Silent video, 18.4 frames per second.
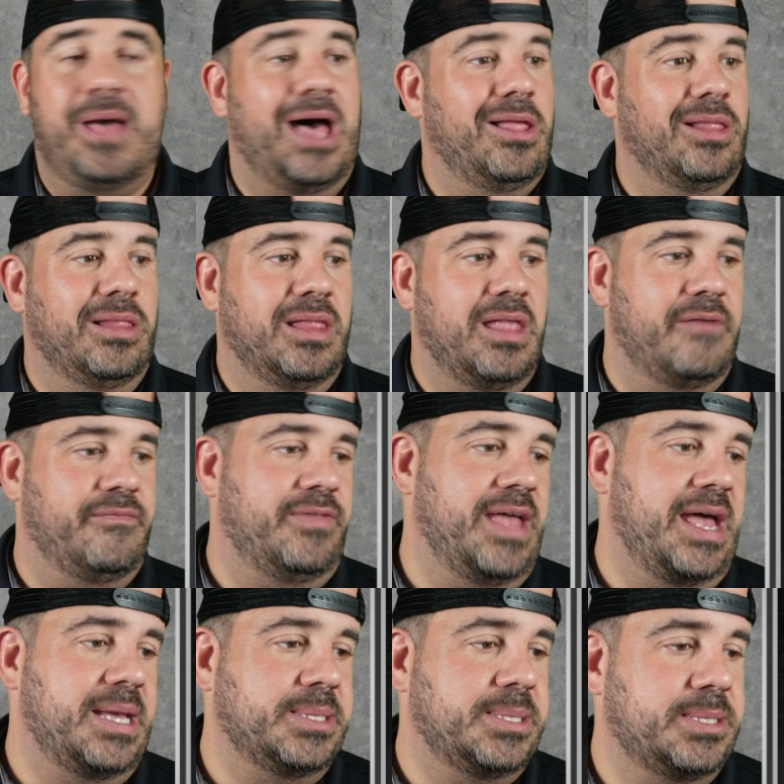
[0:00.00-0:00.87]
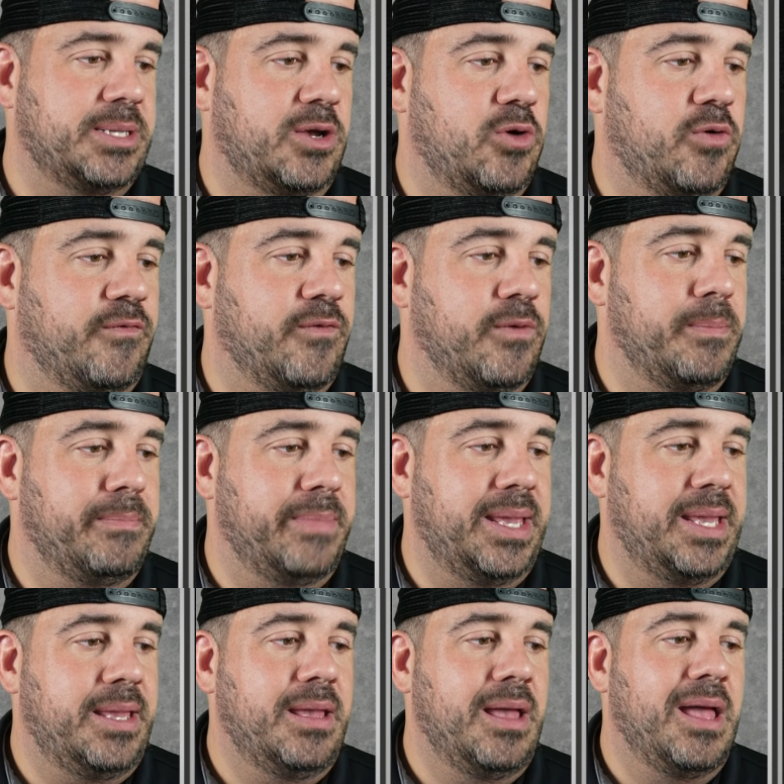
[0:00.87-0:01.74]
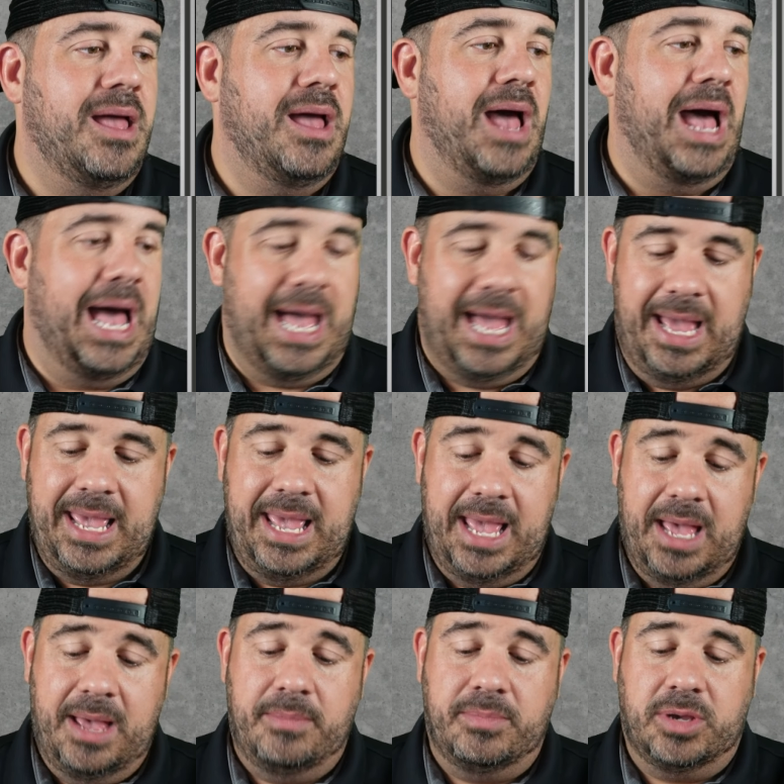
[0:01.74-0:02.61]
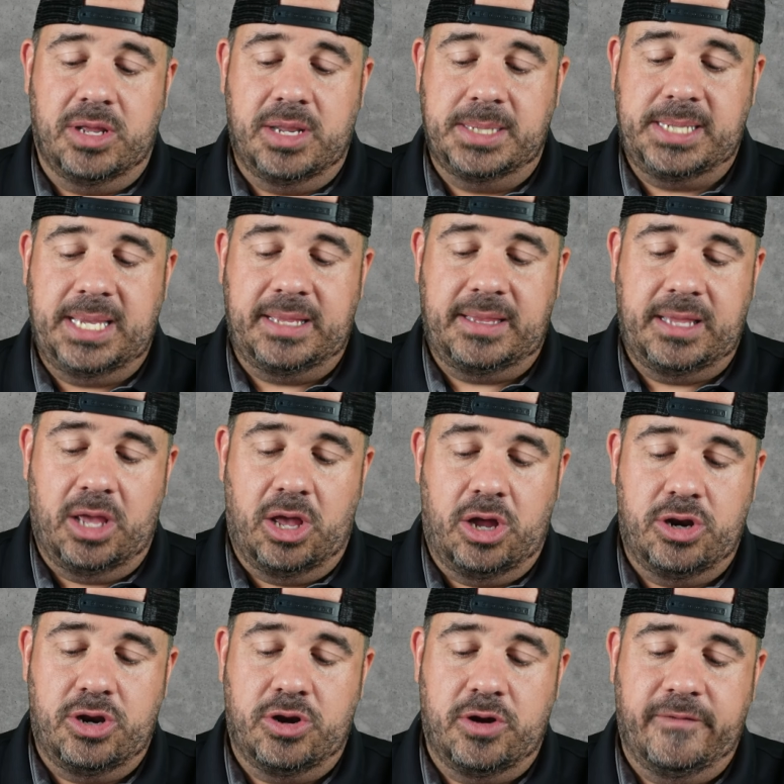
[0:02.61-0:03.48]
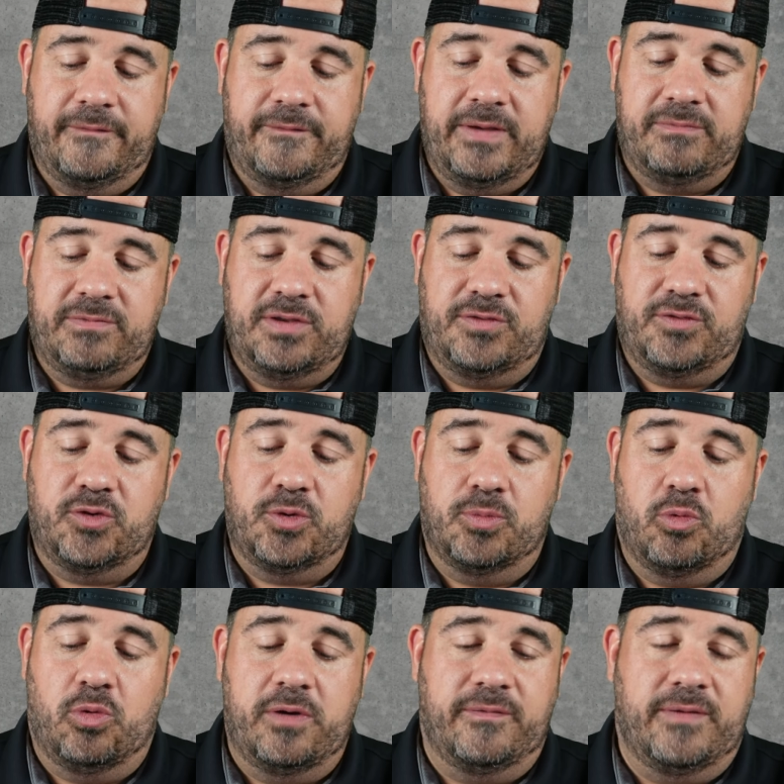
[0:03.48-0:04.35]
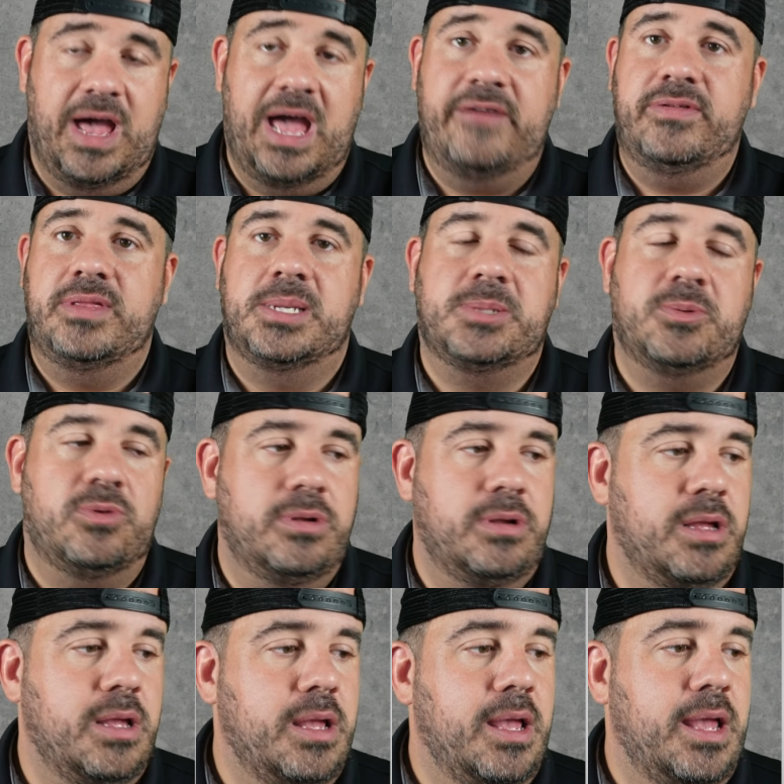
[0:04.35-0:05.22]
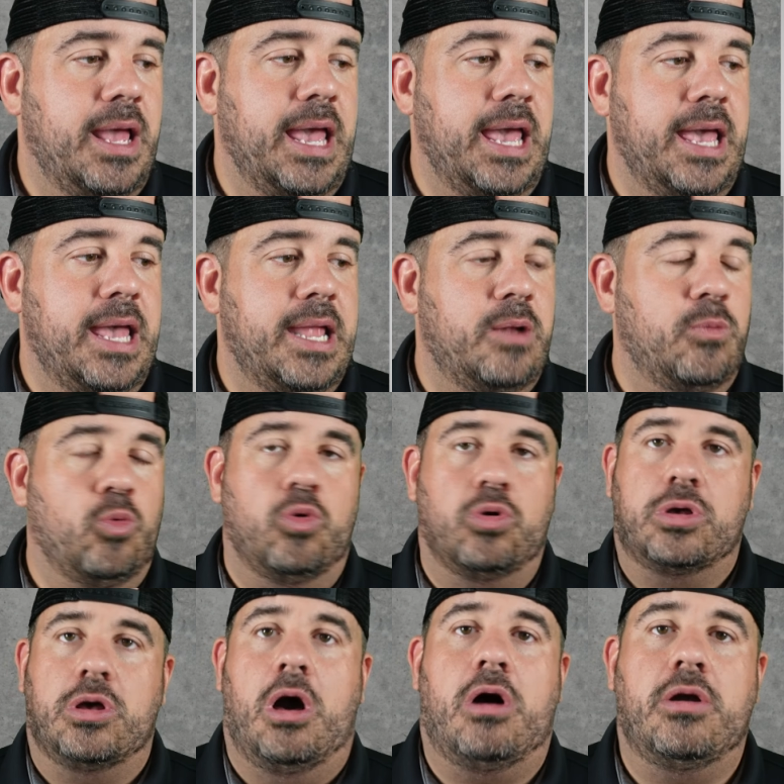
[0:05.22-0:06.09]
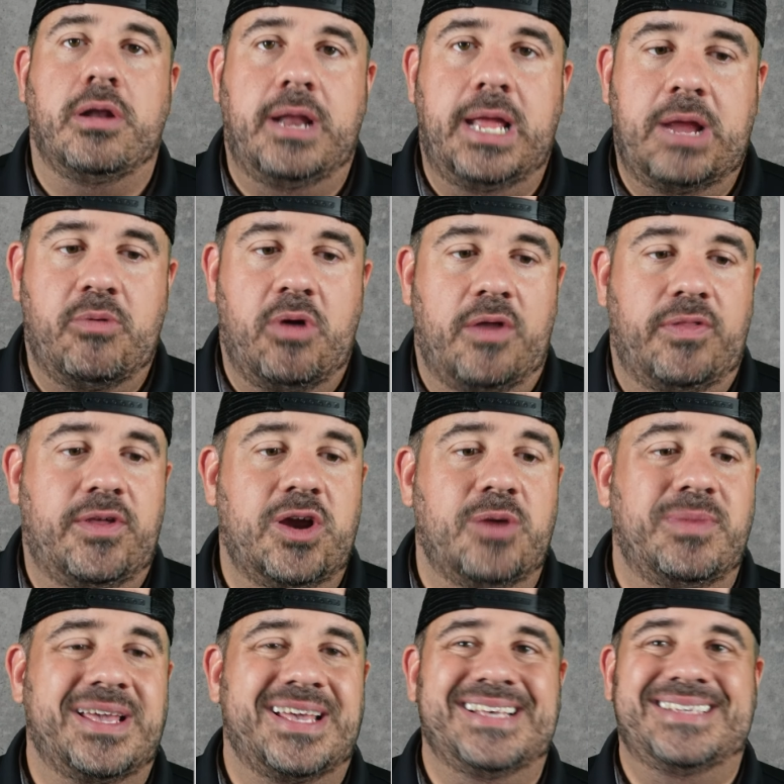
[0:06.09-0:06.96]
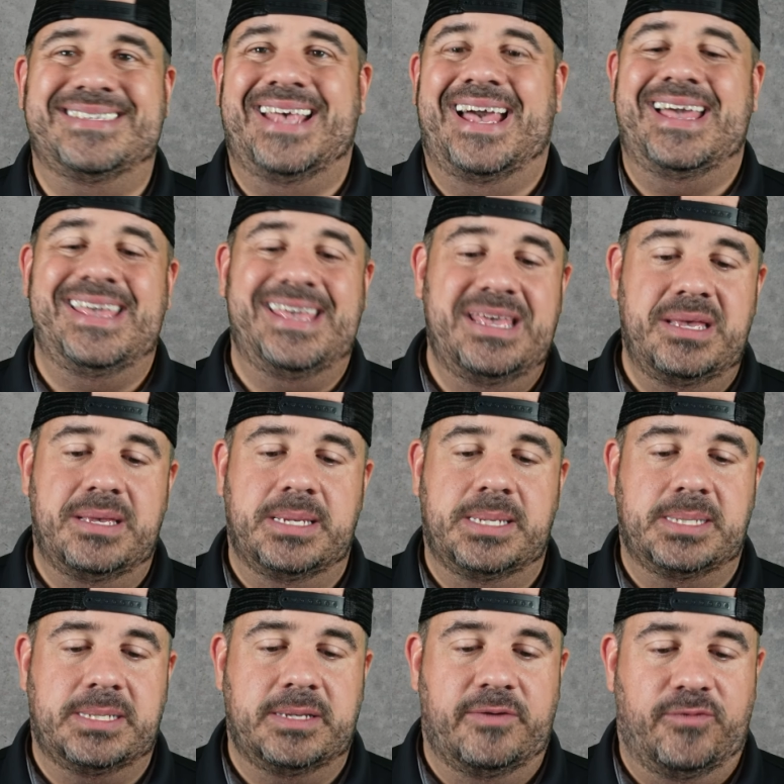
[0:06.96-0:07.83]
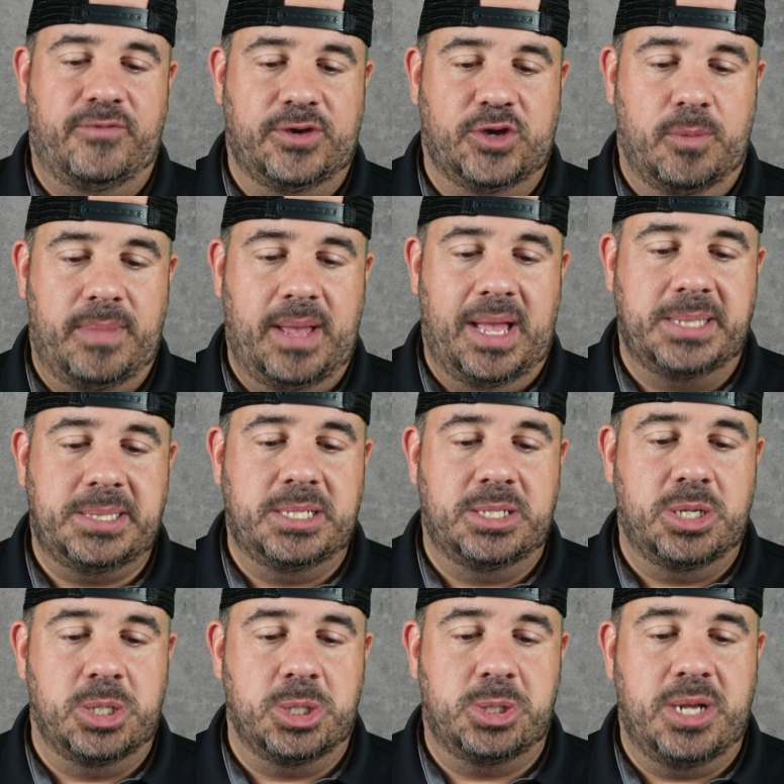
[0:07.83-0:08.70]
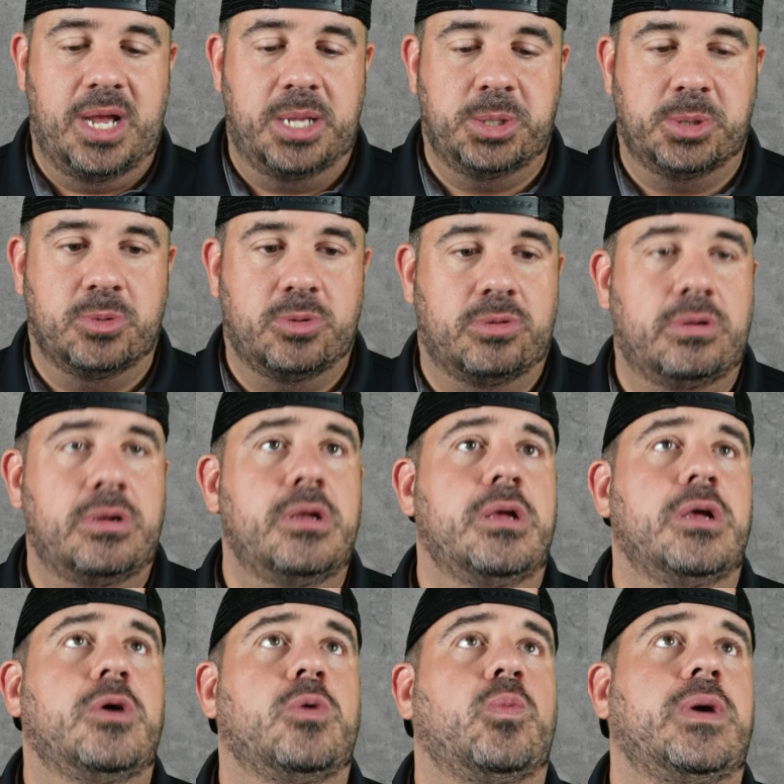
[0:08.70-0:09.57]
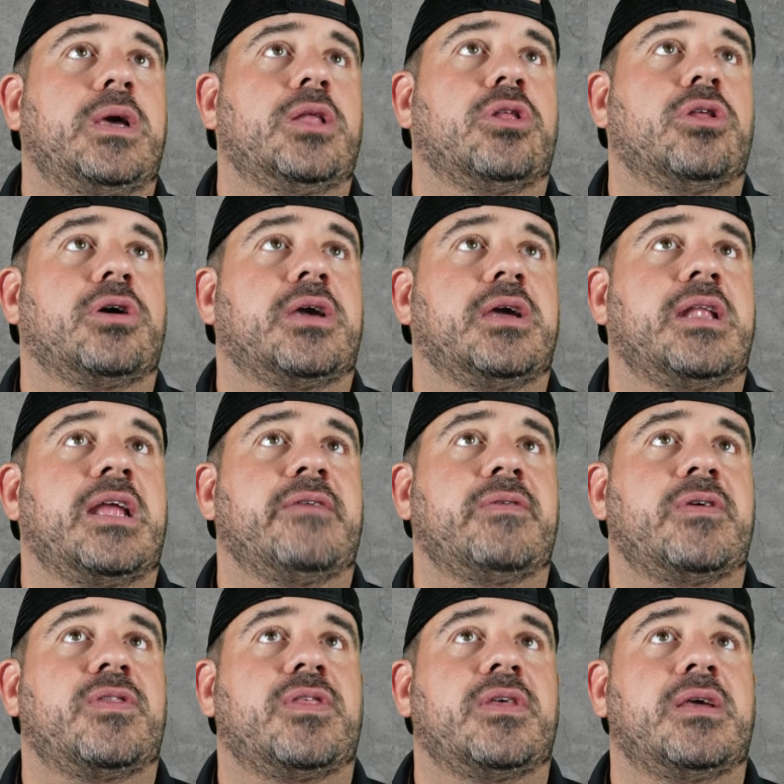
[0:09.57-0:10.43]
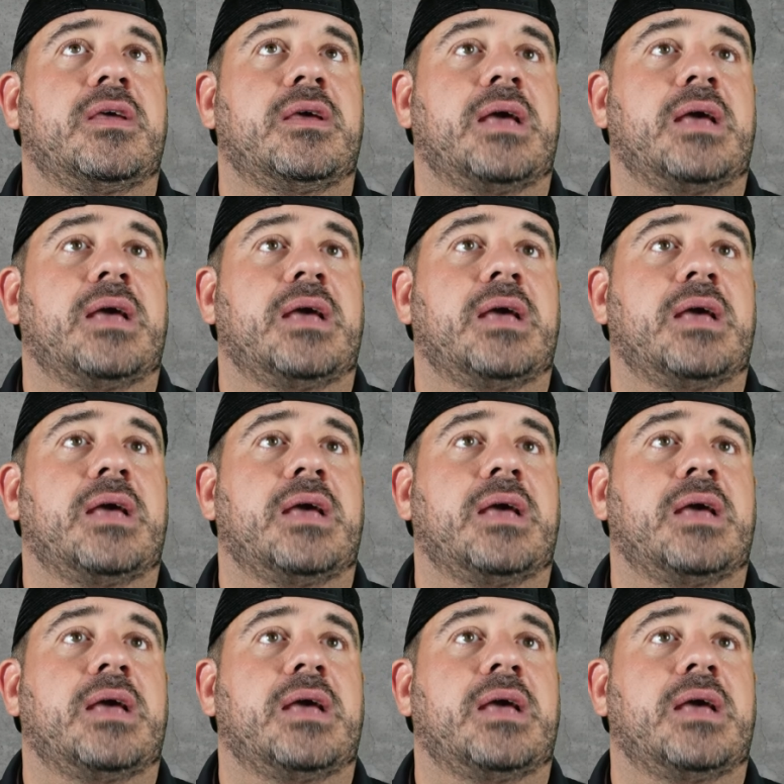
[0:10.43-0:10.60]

I love that. So for me, I am going to take the under 52.5 in this one, and we'll call it a day right there because that is, if we go back to the schedule, we look at everything.